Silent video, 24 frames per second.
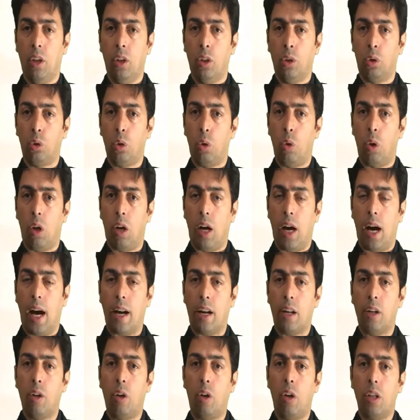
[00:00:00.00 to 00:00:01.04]
So
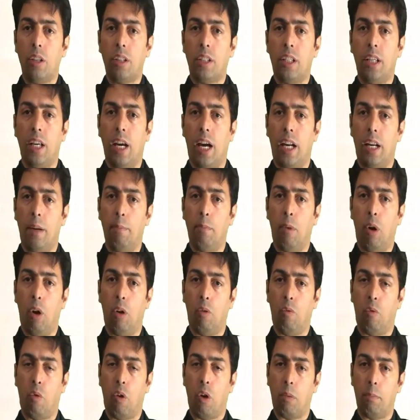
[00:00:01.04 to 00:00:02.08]
Arnold Chiari
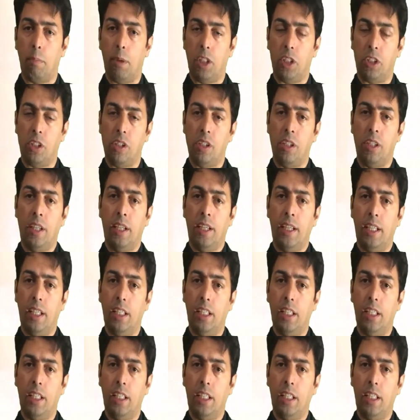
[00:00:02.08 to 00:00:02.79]
malformation